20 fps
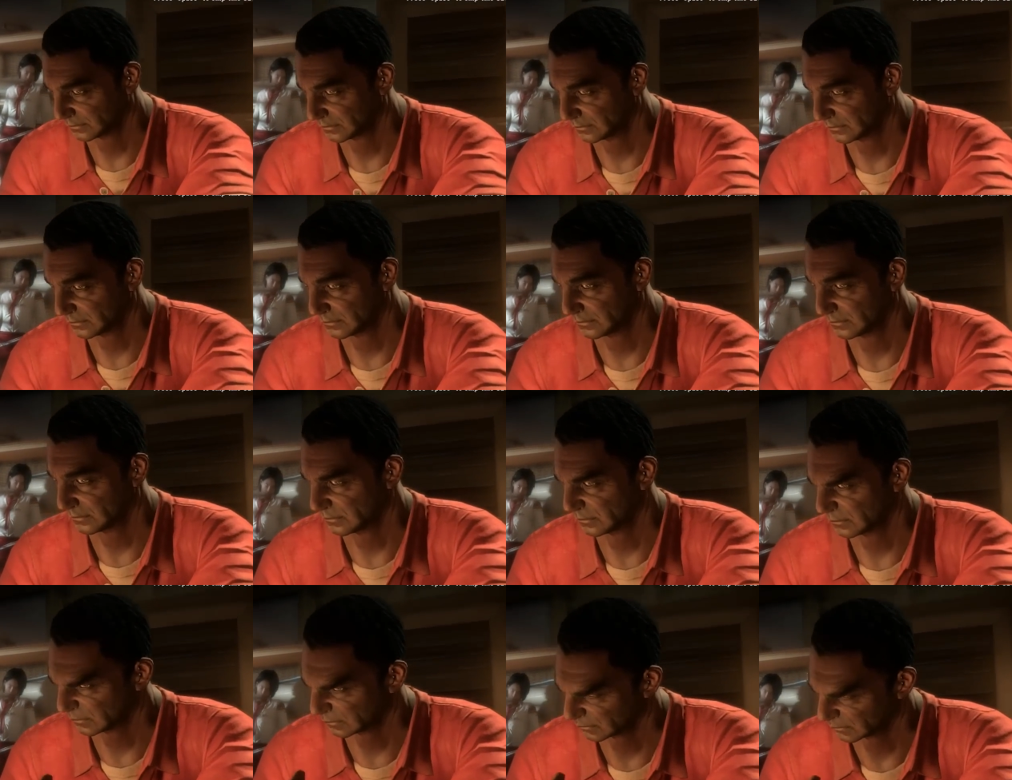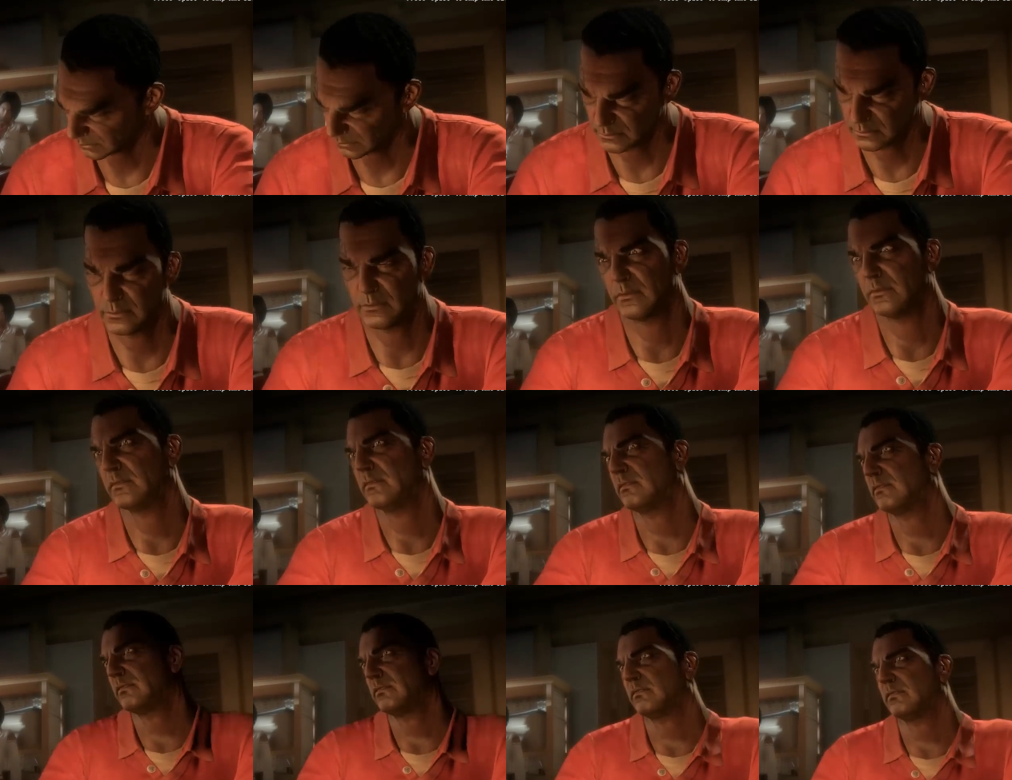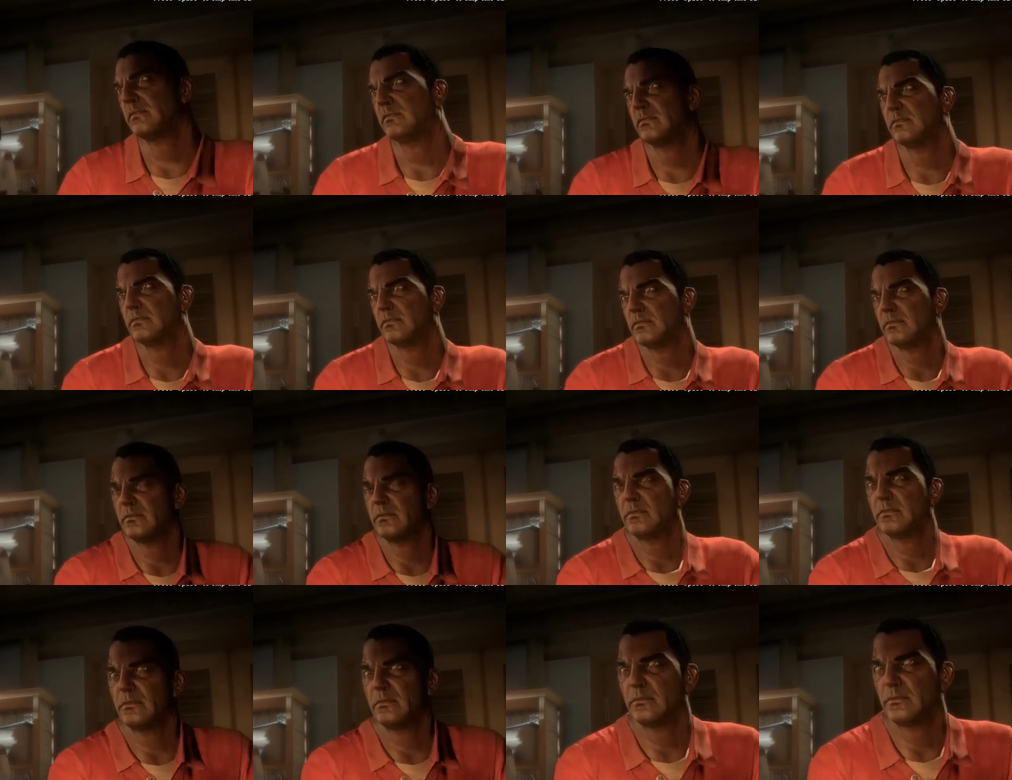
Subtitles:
Nothing is said.